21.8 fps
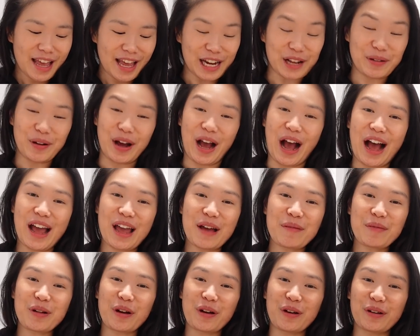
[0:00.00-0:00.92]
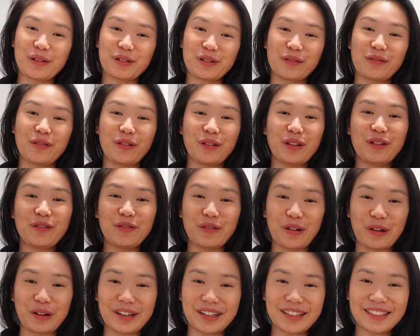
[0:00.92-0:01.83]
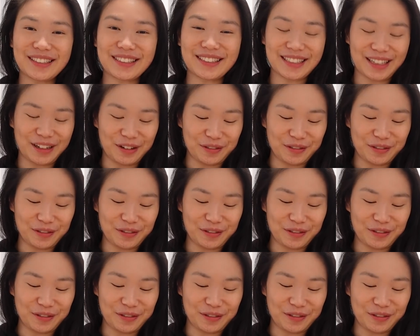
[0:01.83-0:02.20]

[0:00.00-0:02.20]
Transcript: Anyway, I am going to fully focus